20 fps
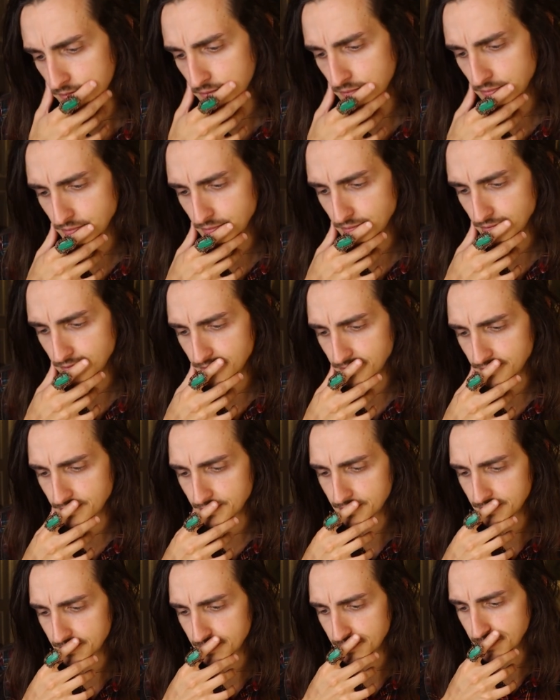
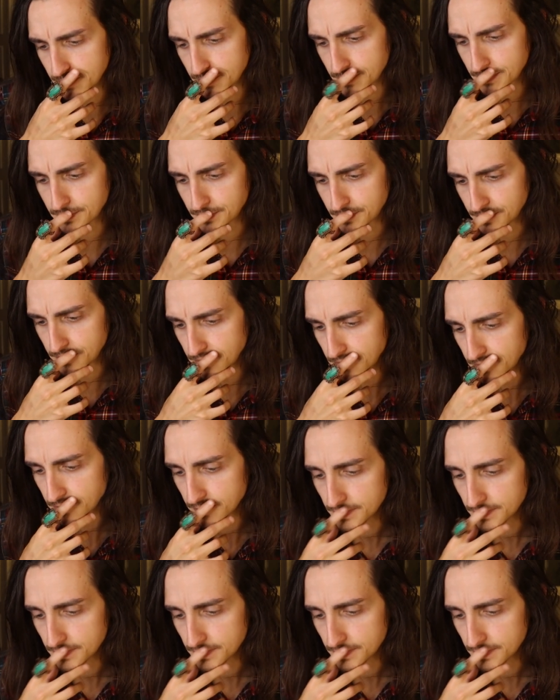No one is speaking in this clip.